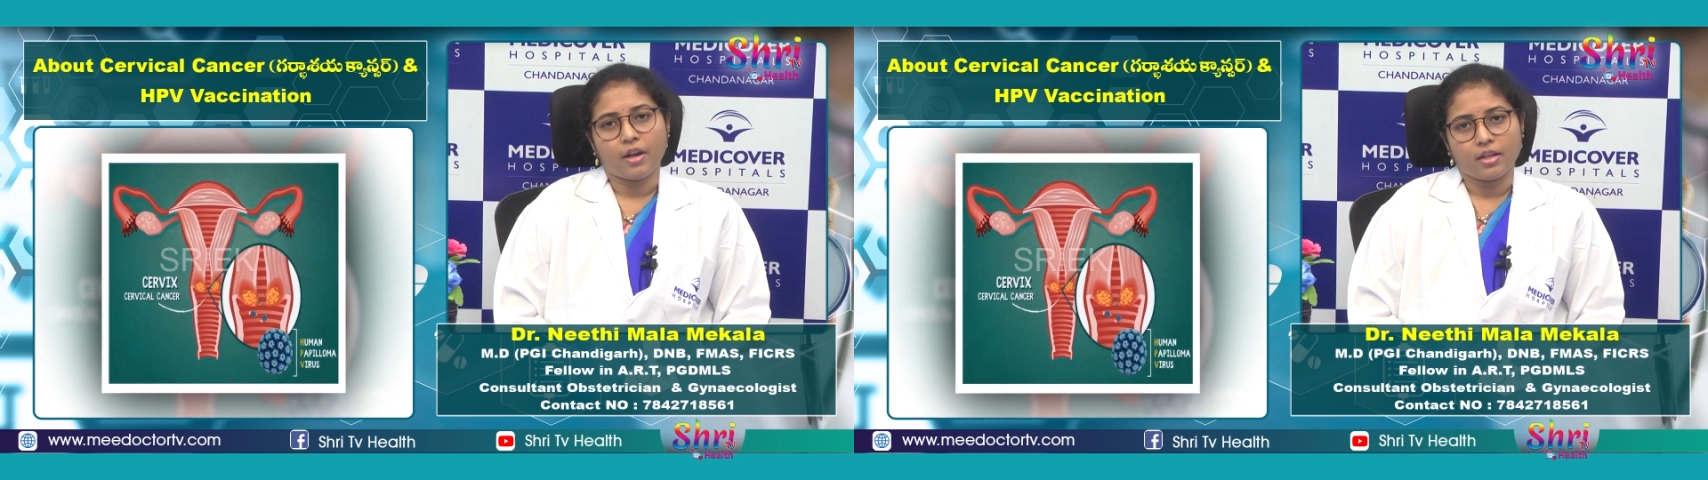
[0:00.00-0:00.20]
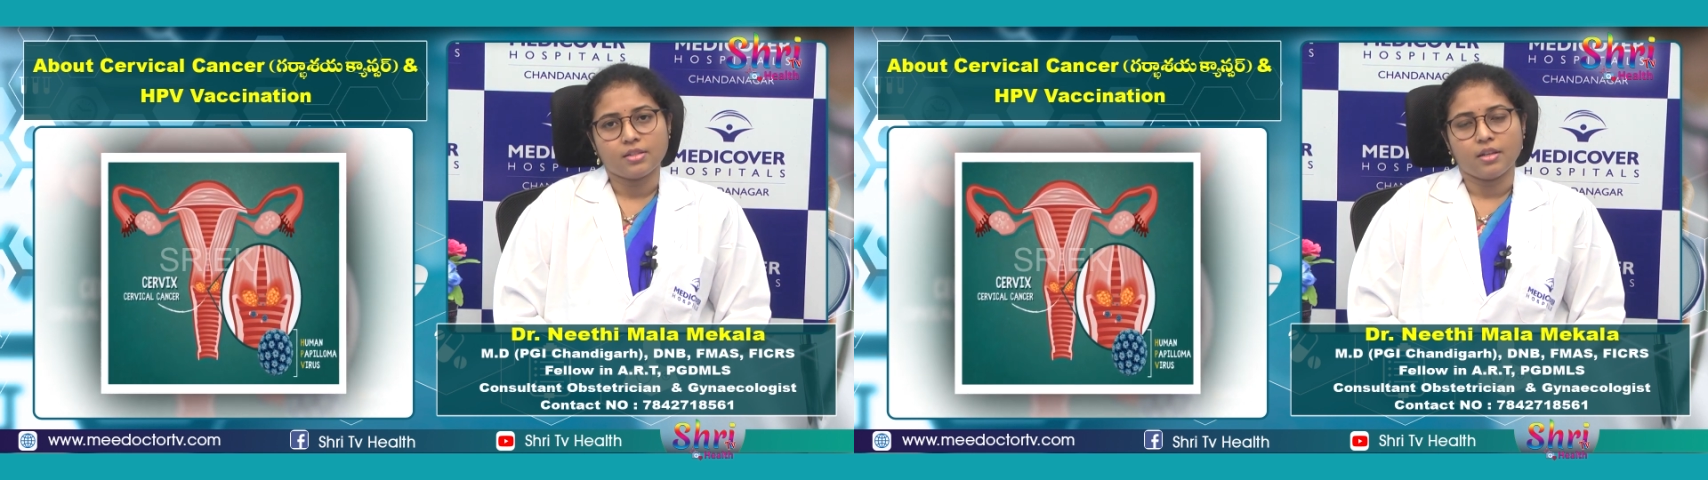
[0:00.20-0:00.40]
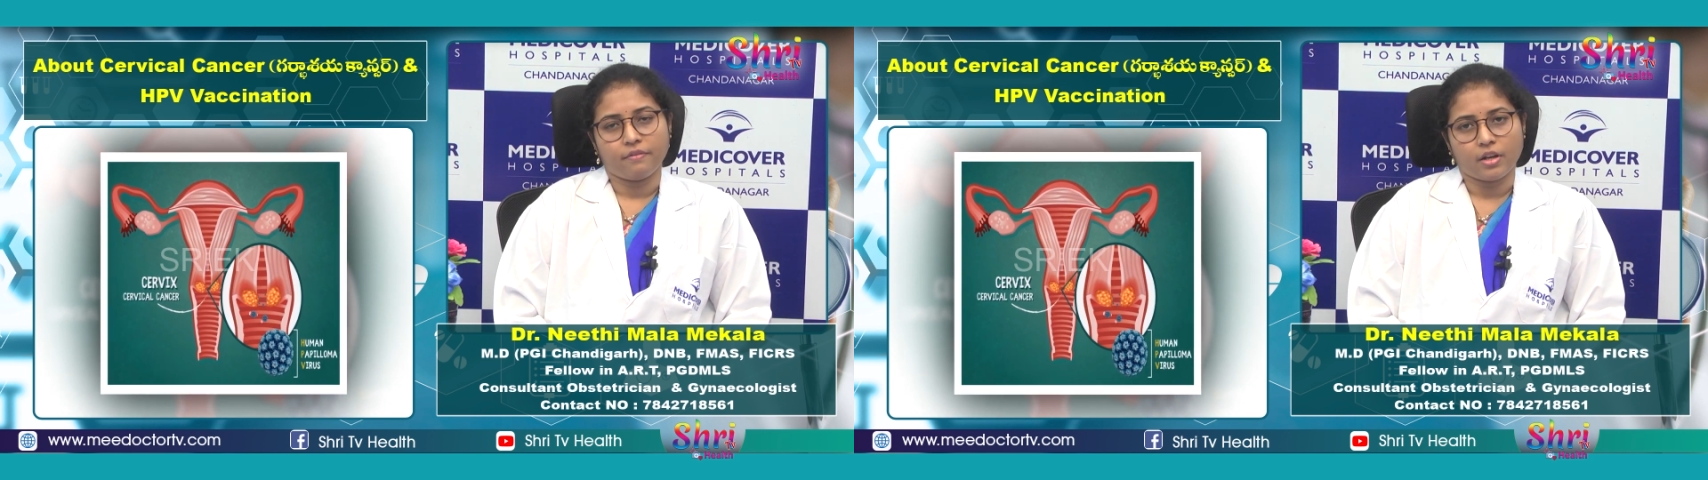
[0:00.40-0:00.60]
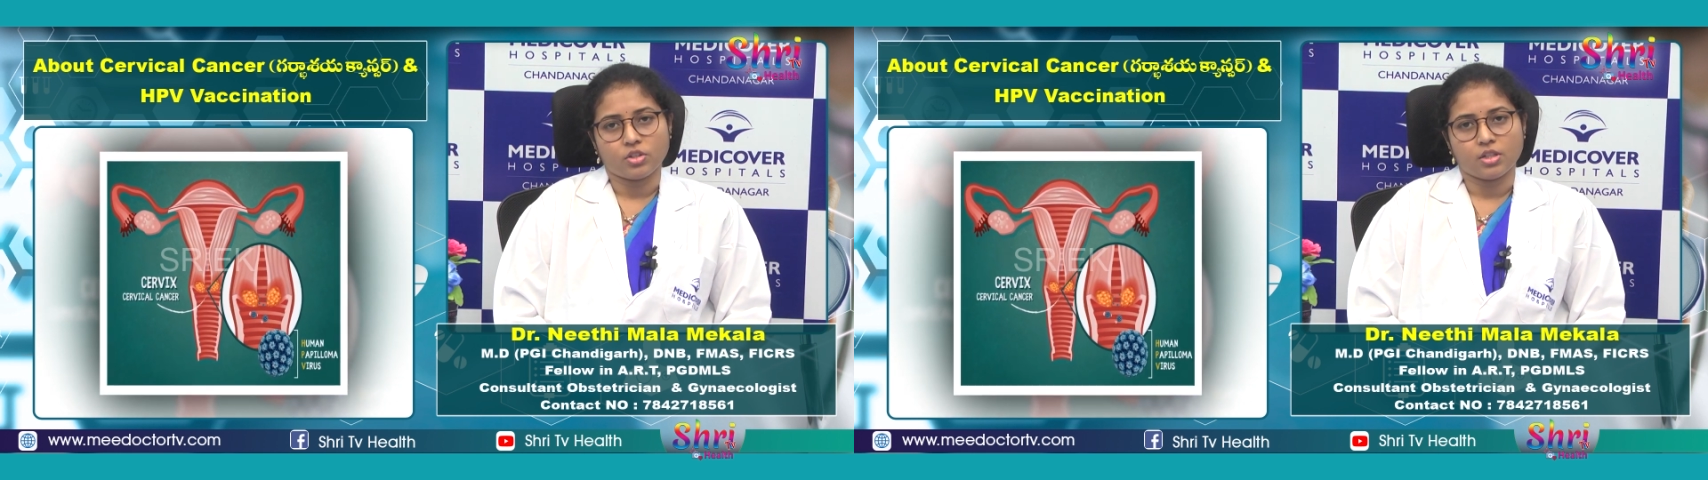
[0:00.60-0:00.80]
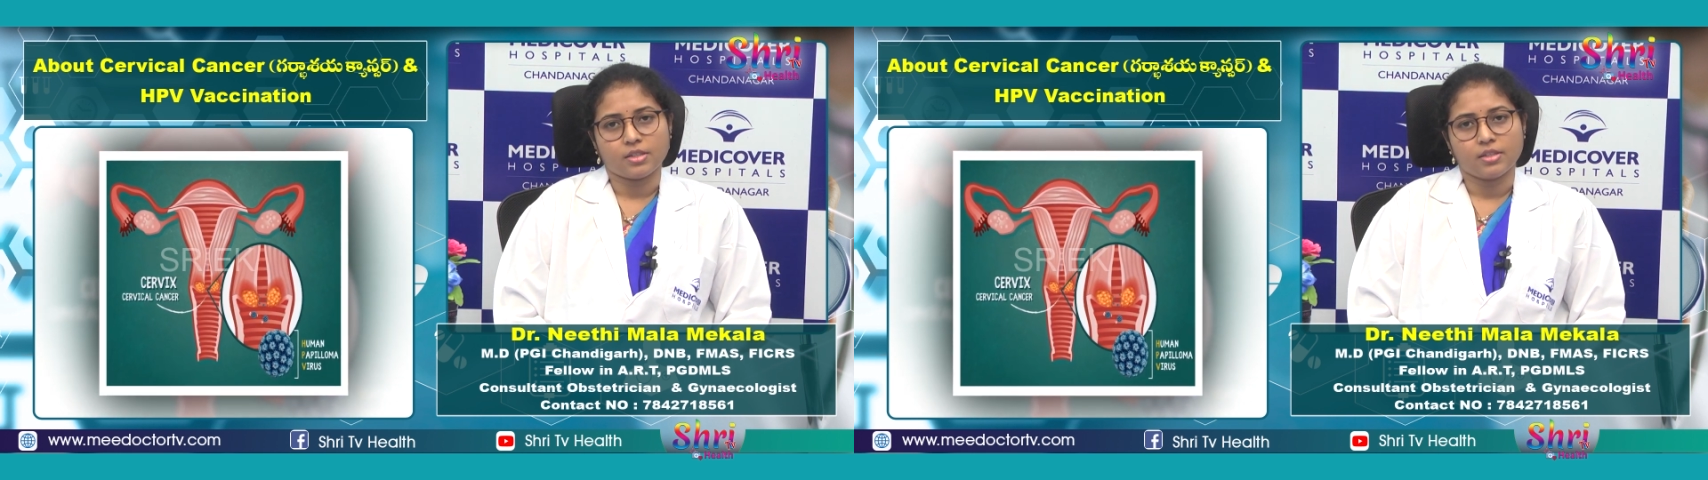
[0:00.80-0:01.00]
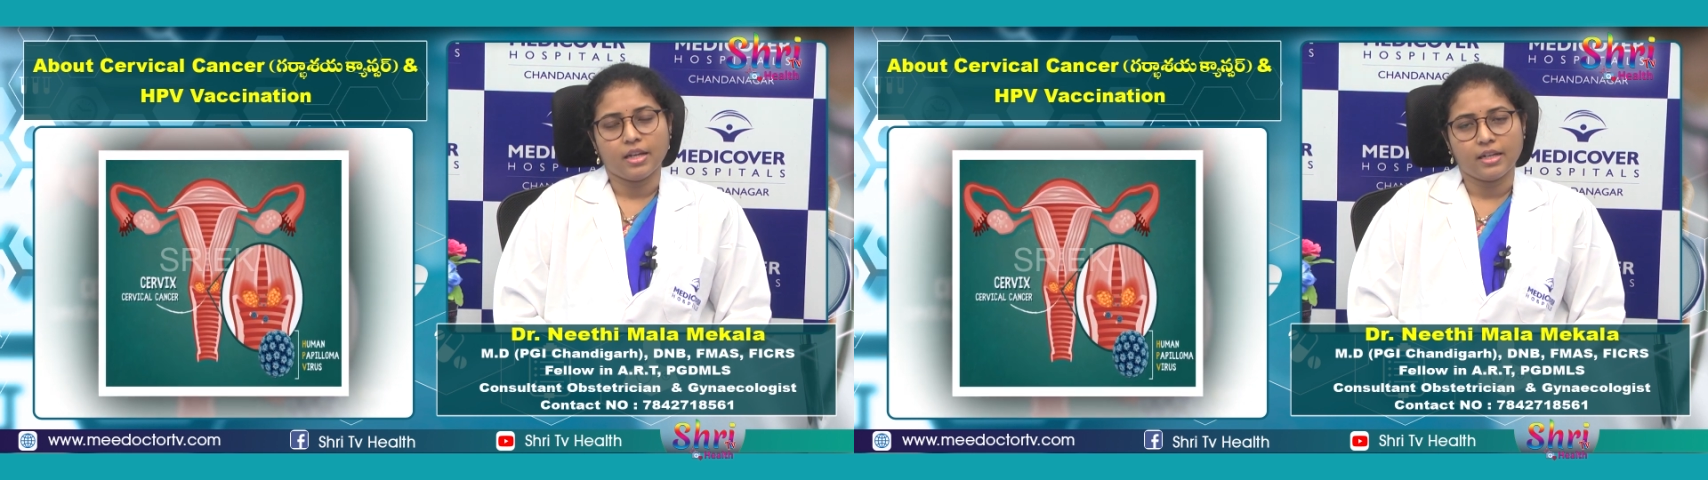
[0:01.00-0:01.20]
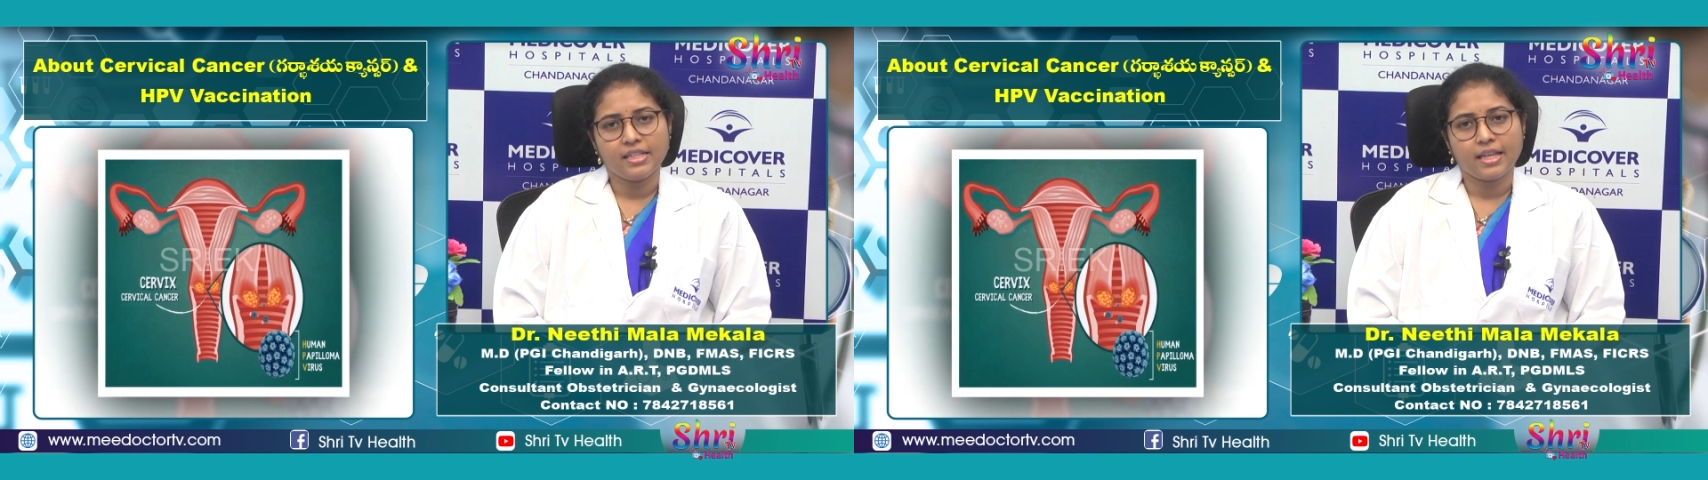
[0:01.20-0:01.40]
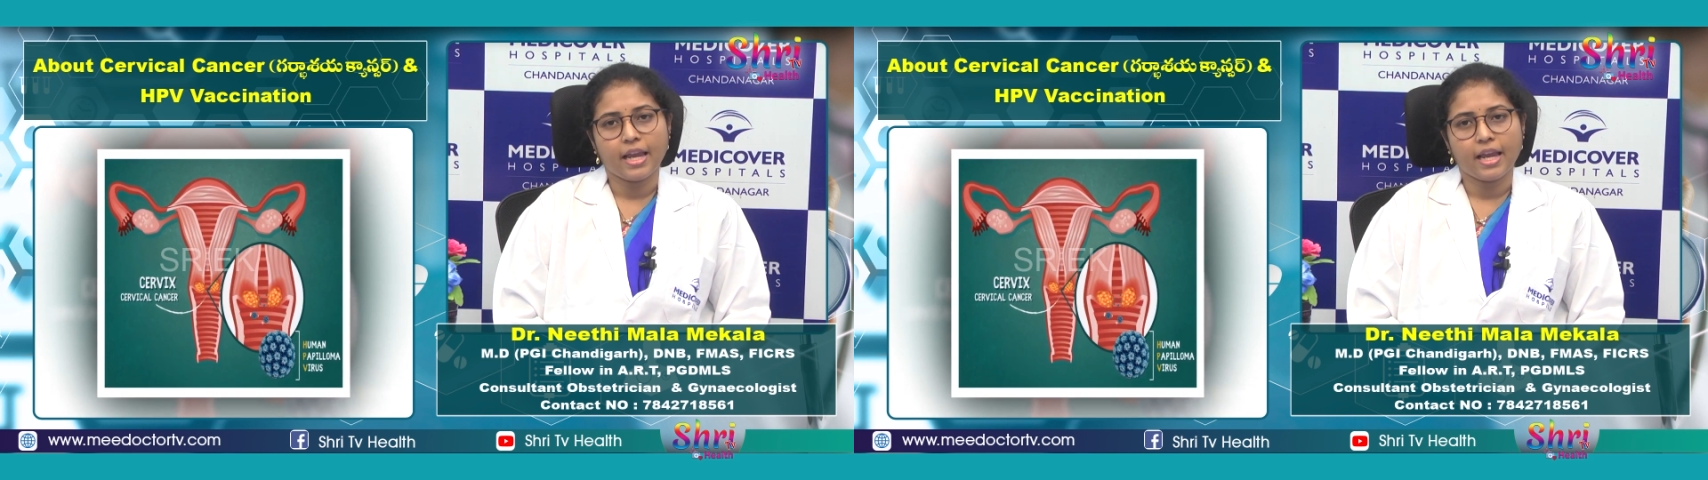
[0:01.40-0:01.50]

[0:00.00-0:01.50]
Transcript: virus infections that is